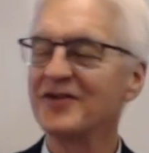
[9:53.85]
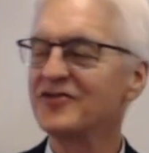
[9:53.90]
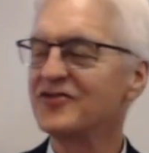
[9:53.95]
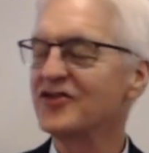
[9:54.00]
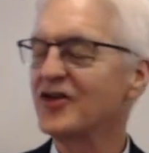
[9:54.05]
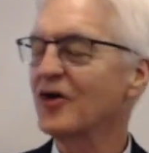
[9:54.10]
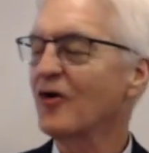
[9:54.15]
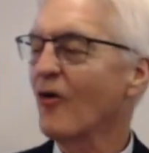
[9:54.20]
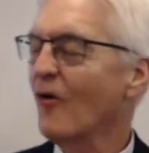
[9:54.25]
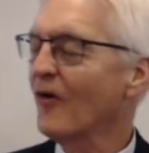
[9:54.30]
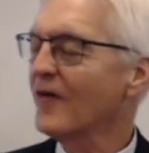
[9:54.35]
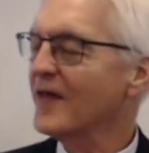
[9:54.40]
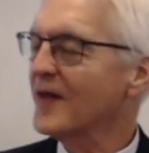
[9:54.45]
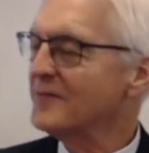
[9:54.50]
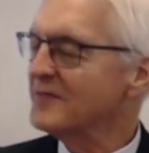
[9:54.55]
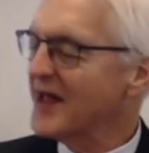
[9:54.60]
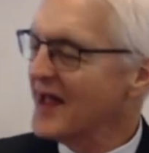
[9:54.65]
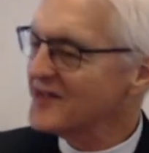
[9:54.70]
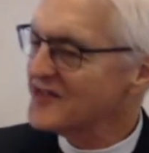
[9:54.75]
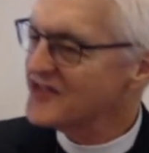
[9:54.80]
to call
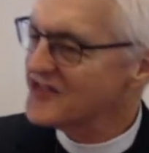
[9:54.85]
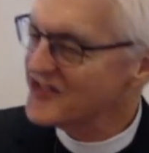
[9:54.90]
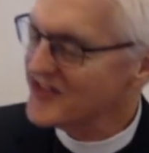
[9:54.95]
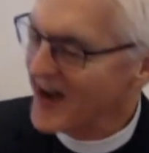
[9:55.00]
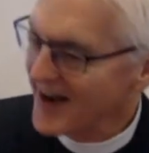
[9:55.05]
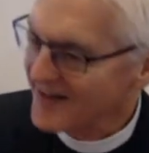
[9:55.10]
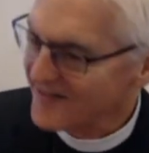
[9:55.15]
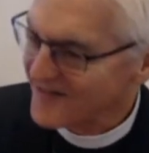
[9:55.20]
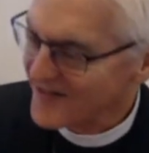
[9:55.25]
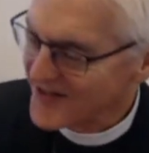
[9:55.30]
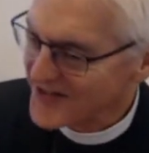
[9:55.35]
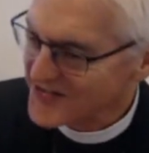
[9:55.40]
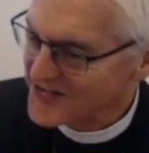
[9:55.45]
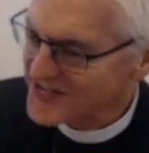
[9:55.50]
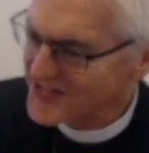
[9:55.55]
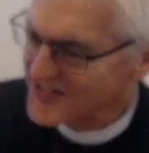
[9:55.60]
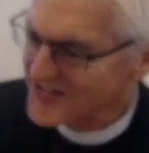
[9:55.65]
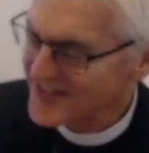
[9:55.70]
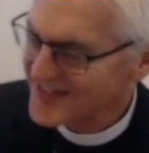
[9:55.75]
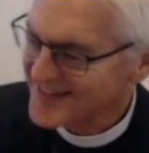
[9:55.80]
him not
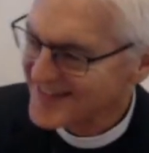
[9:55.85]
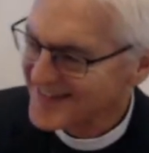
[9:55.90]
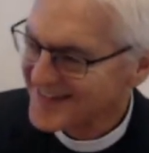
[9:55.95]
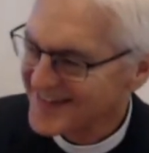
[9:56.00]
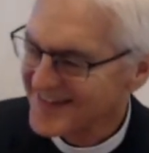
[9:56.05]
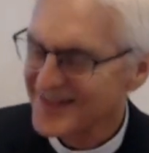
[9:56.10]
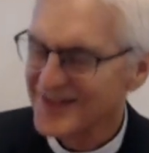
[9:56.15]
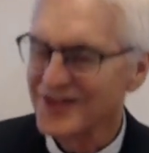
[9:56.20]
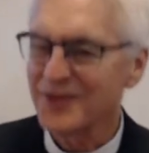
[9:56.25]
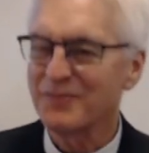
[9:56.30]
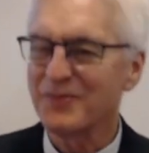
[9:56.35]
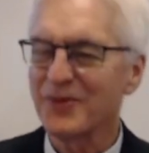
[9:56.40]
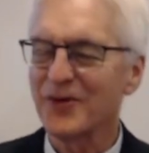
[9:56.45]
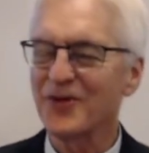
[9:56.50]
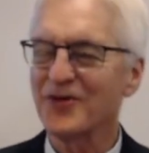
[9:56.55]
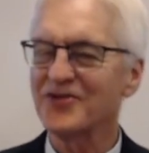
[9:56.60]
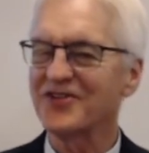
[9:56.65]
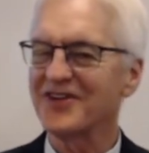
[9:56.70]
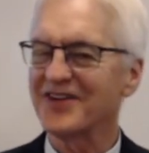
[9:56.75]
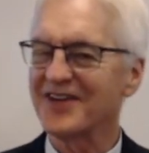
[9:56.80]
Cyrus the
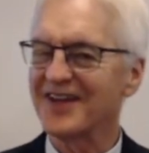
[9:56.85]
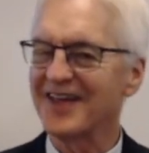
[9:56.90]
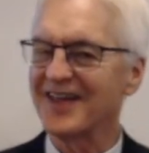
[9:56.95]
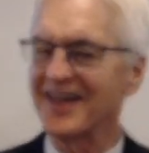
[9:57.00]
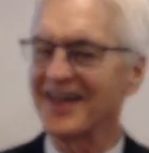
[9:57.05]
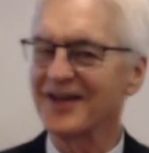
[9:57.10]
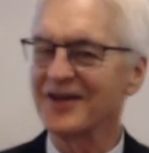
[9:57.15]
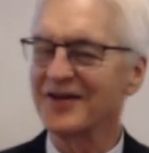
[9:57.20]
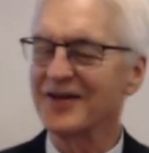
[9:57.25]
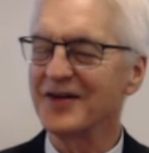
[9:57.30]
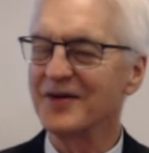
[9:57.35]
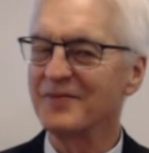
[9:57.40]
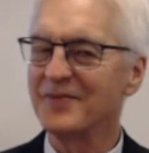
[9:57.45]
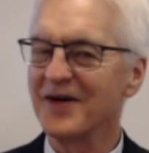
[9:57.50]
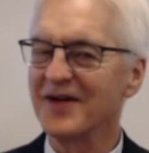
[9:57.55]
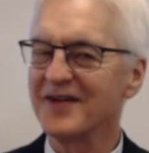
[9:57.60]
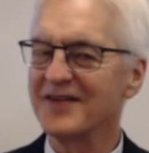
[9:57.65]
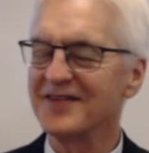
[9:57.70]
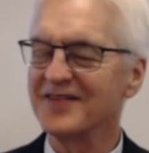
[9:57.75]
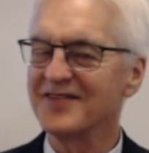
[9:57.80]
Persian king,
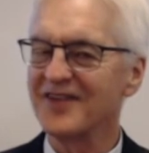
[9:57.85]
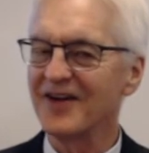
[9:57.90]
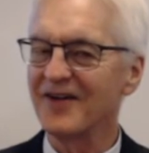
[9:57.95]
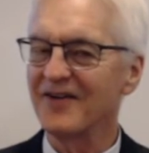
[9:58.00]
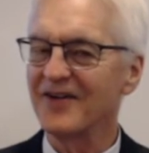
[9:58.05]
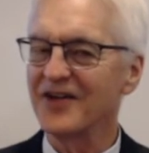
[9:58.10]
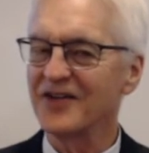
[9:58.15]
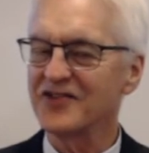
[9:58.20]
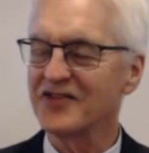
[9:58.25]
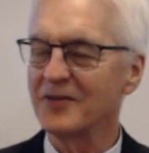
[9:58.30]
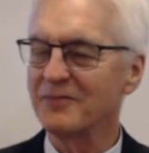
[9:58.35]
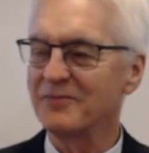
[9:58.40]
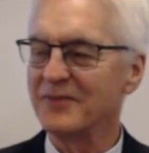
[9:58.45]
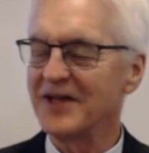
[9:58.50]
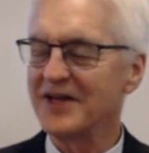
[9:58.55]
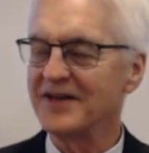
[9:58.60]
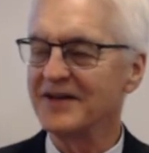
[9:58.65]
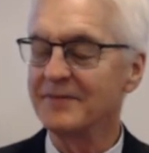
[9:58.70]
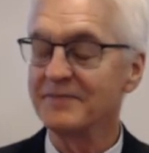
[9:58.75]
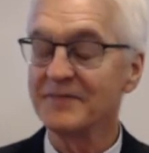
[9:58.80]
but Darius the
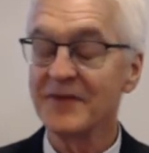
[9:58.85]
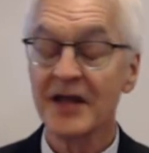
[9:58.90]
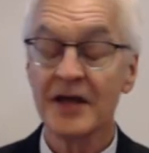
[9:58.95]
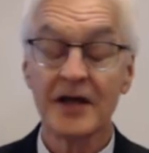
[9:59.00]
Mede.